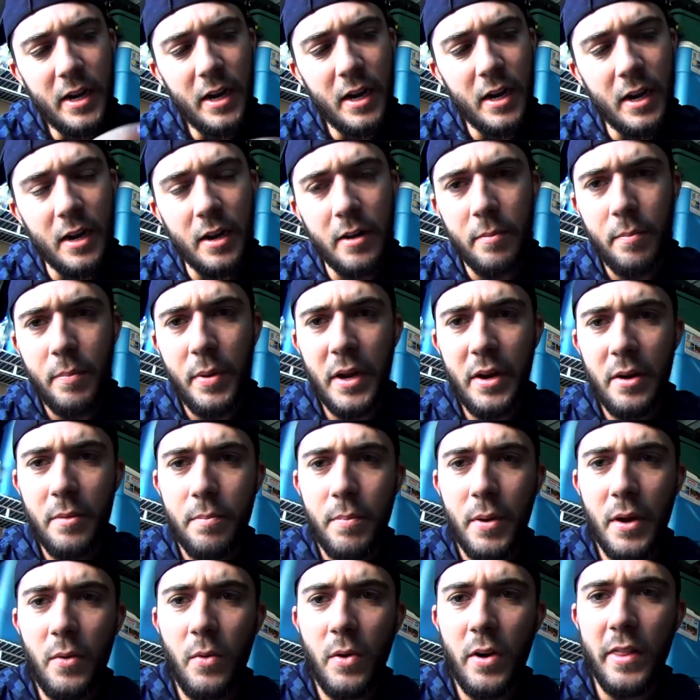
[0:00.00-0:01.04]

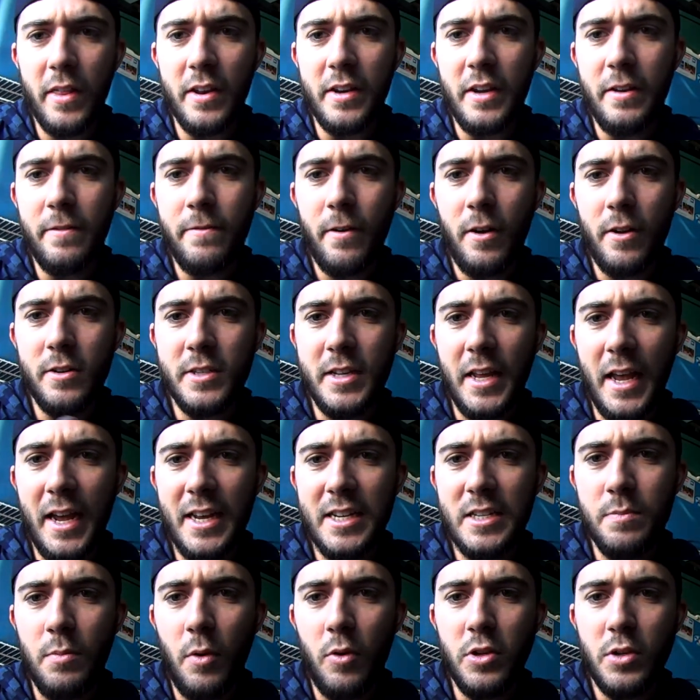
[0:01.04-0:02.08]
one of the defaults that
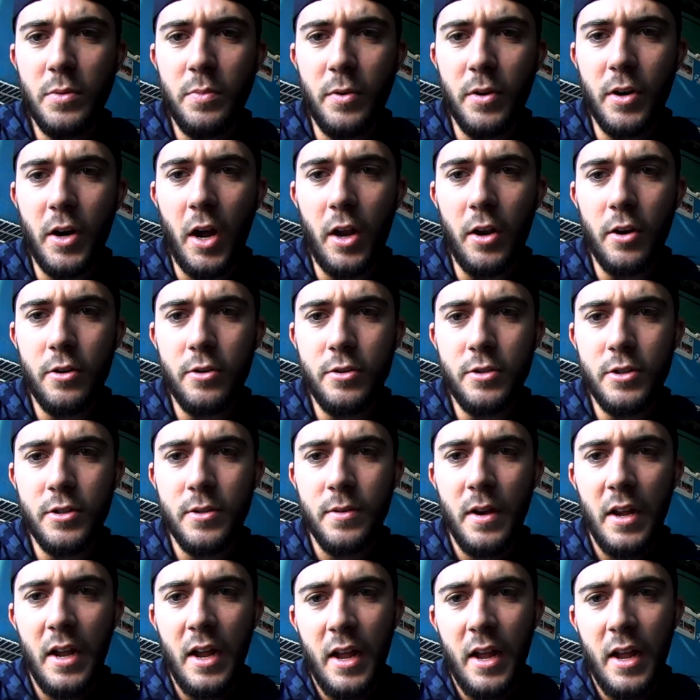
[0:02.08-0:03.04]
has multiple colors,